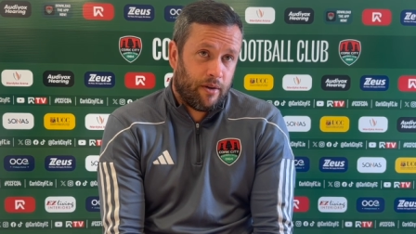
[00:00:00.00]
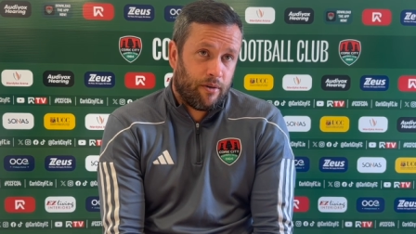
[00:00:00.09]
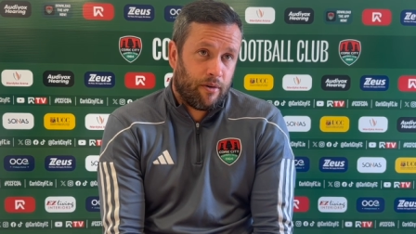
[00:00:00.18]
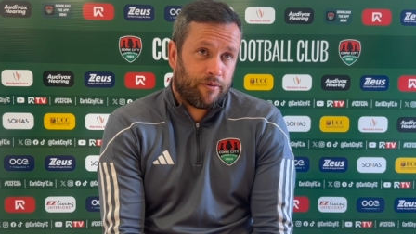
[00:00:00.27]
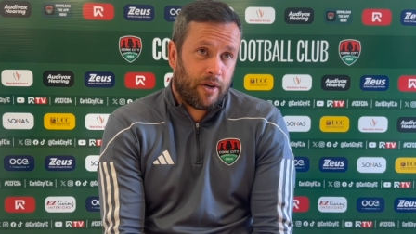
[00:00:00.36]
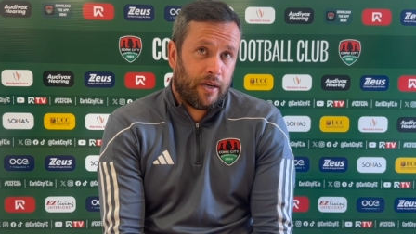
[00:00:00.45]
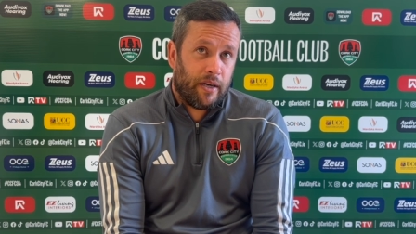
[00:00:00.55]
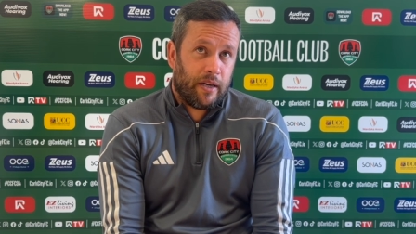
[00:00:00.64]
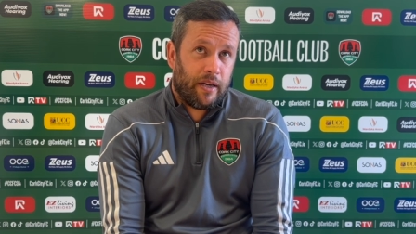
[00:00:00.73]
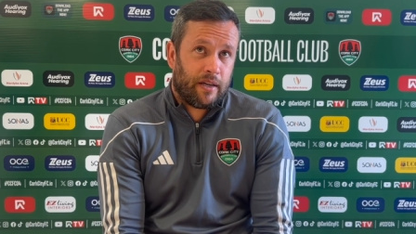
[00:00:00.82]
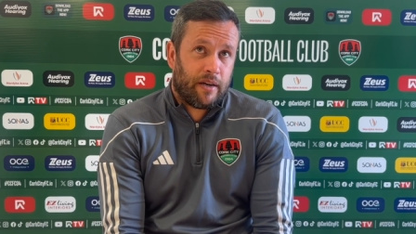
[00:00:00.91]
or Friday
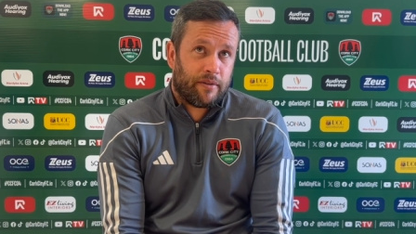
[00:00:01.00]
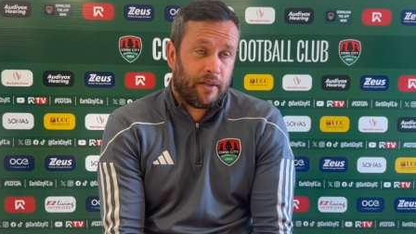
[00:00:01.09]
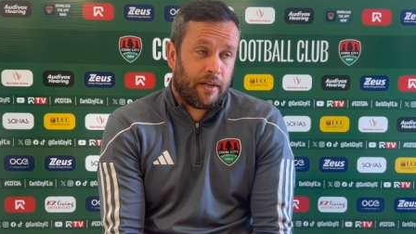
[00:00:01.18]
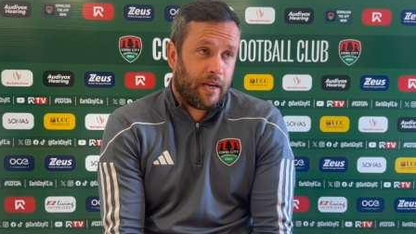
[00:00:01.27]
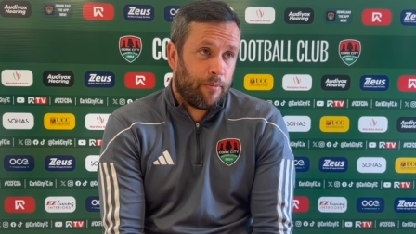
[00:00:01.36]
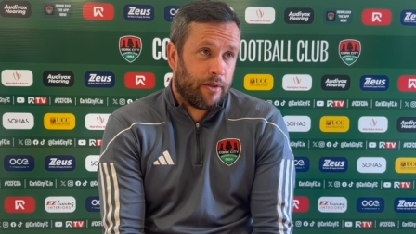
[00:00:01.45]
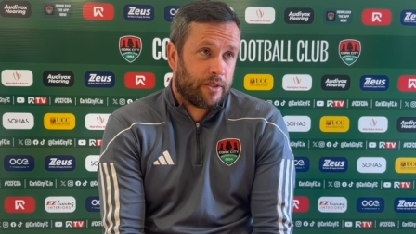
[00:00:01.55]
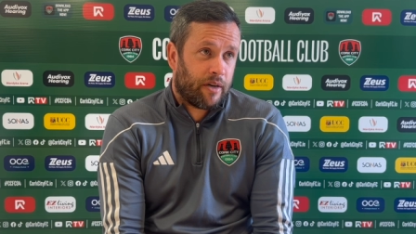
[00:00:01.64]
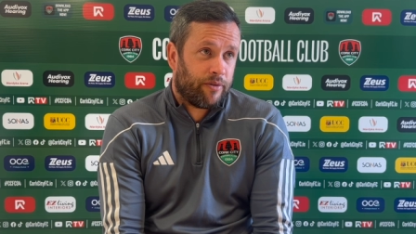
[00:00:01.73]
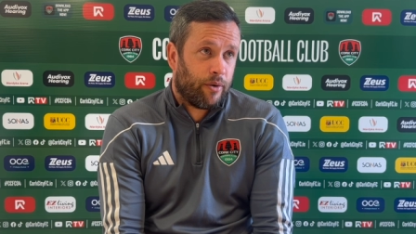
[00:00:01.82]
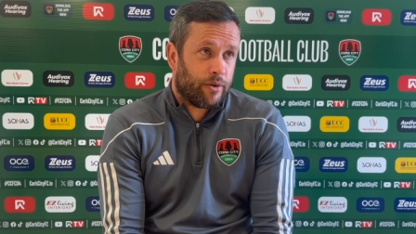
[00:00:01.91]
night after the game we'll
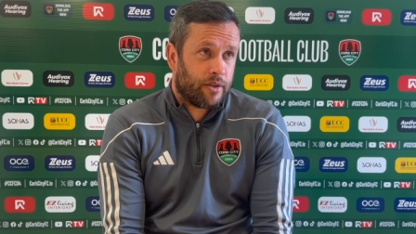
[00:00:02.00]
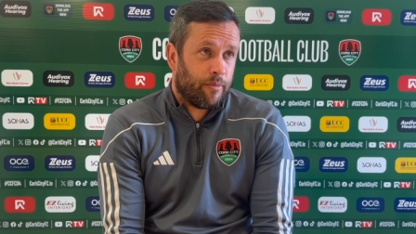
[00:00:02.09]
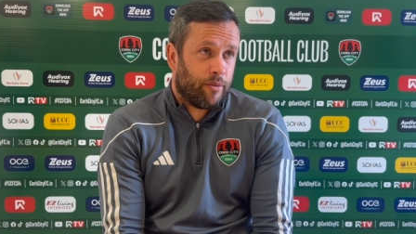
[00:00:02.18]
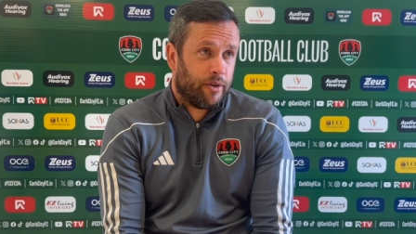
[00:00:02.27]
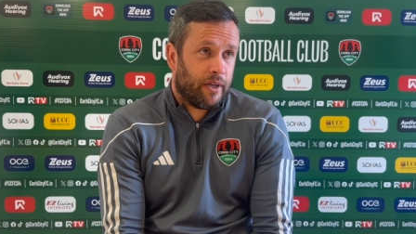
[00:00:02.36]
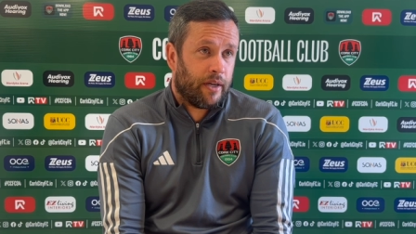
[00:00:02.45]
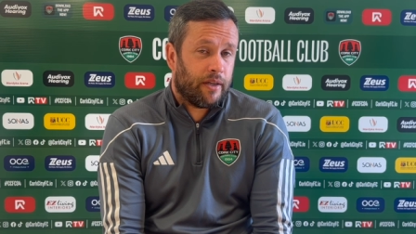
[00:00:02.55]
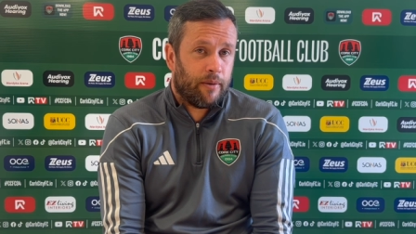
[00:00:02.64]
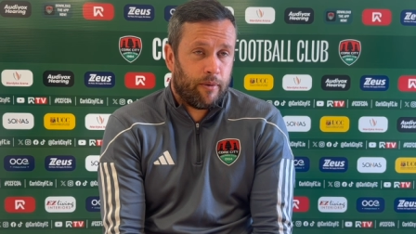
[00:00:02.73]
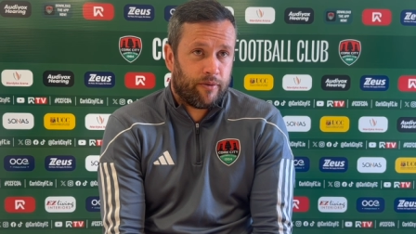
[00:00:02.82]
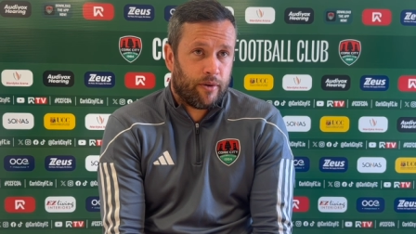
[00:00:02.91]
start focusing on Monday, and
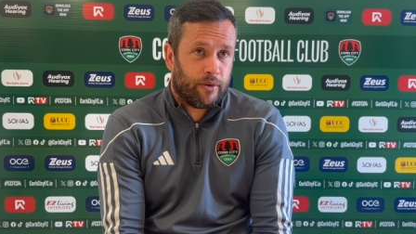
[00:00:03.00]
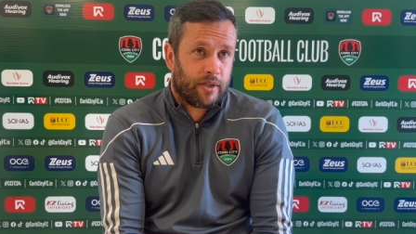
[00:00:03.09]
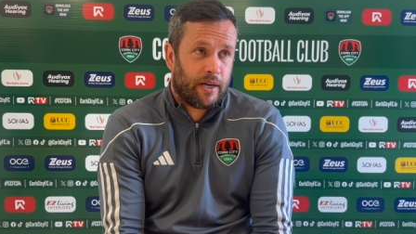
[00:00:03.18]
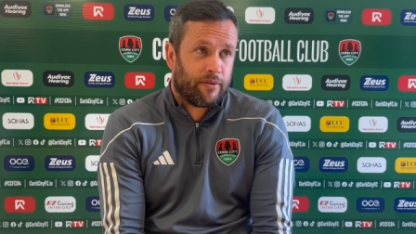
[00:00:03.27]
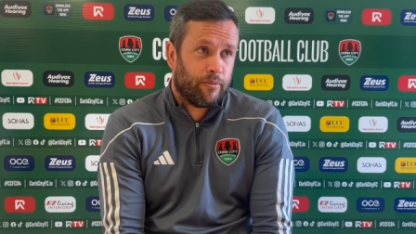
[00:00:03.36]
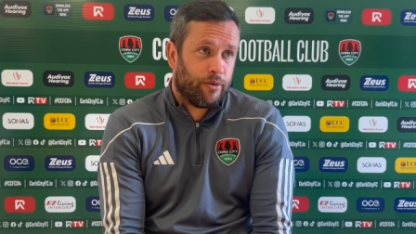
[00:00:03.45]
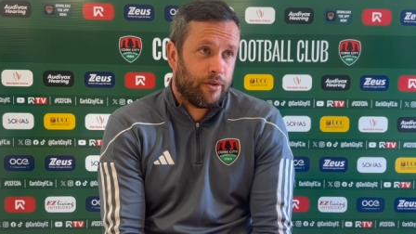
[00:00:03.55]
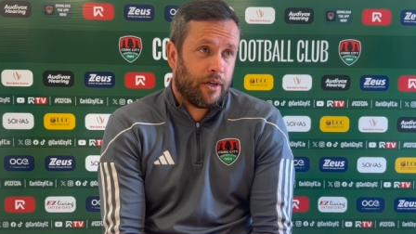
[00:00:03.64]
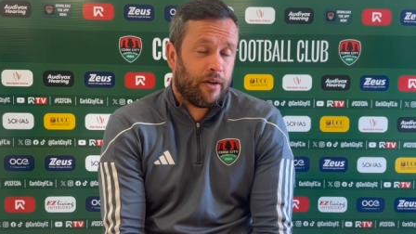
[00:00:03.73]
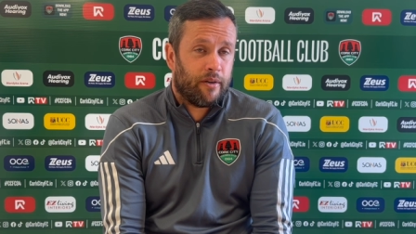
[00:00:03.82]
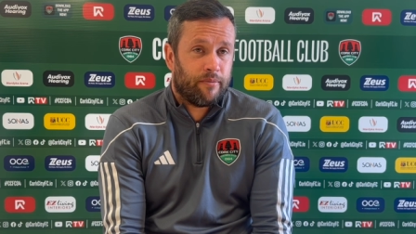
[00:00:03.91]
then we'll focus after
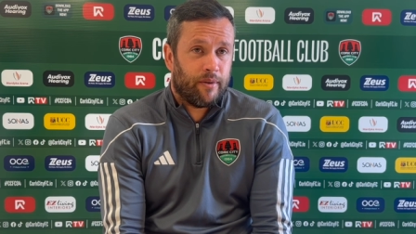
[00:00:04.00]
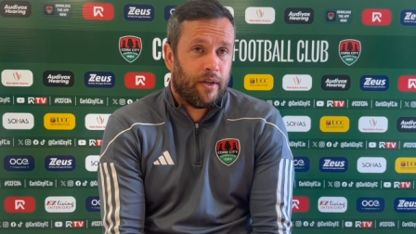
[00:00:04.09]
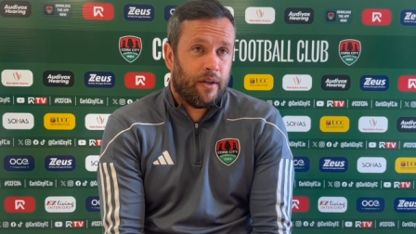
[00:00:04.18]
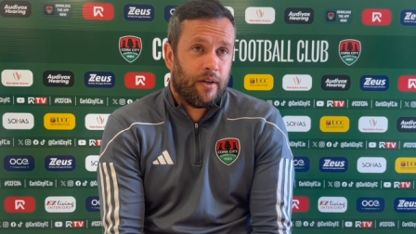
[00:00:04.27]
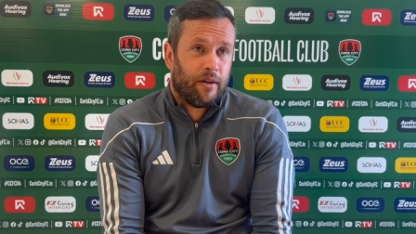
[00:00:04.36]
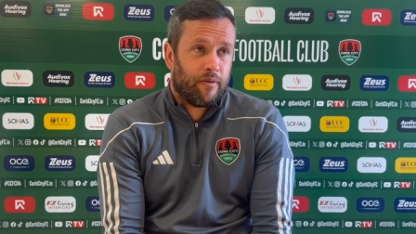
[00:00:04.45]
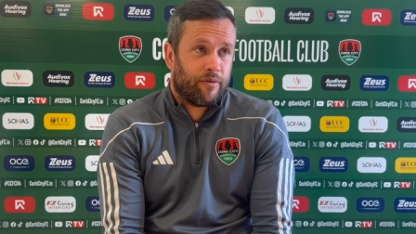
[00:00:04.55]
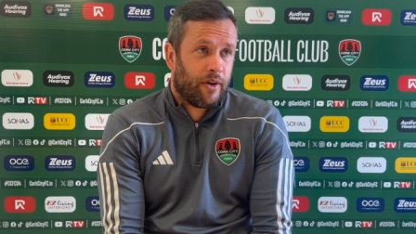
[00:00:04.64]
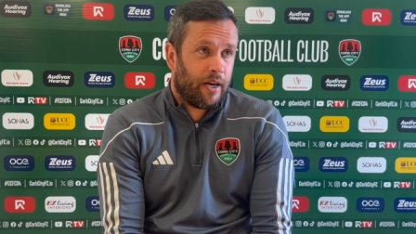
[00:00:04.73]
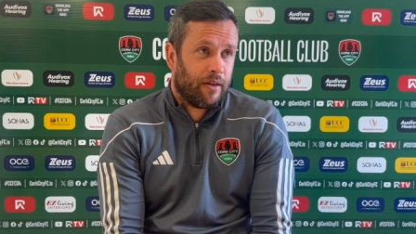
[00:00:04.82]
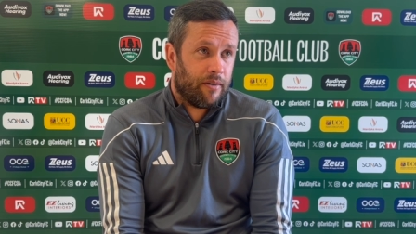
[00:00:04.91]
Monday on
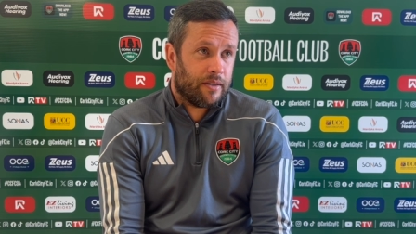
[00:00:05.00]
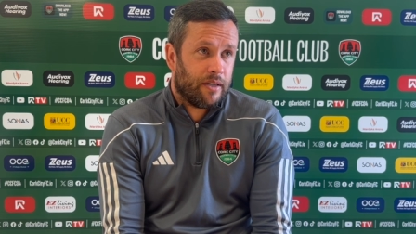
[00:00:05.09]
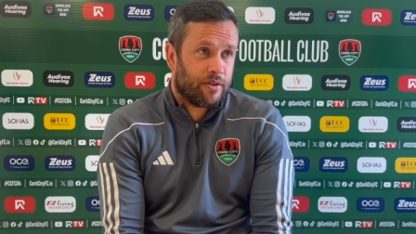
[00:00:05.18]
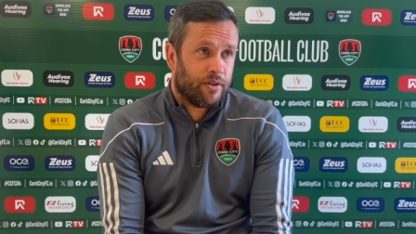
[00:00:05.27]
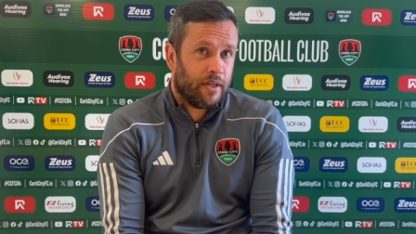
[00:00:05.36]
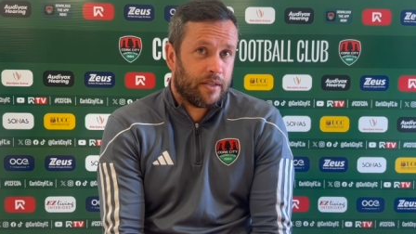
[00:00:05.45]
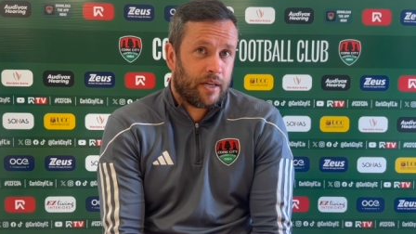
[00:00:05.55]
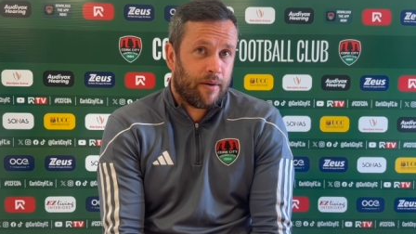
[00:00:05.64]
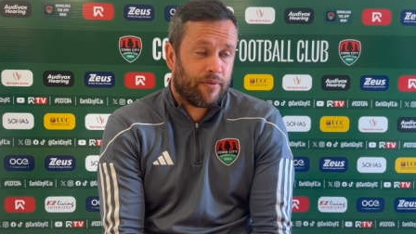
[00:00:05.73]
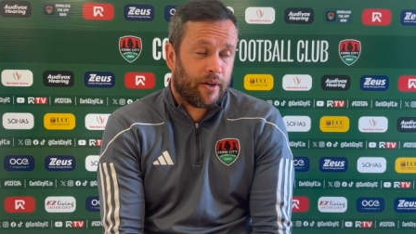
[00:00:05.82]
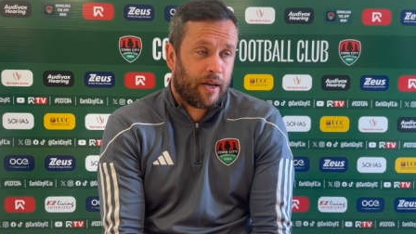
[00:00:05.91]
Friday, and it's literally is
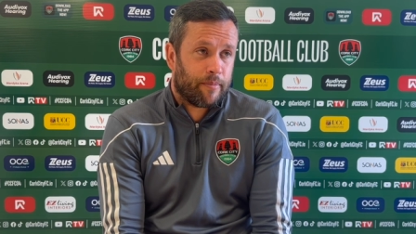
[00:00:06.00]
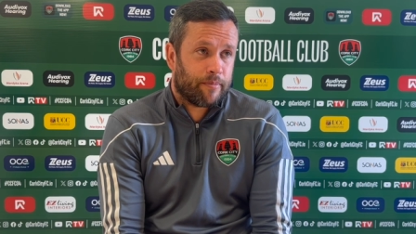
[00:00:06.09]
game for game.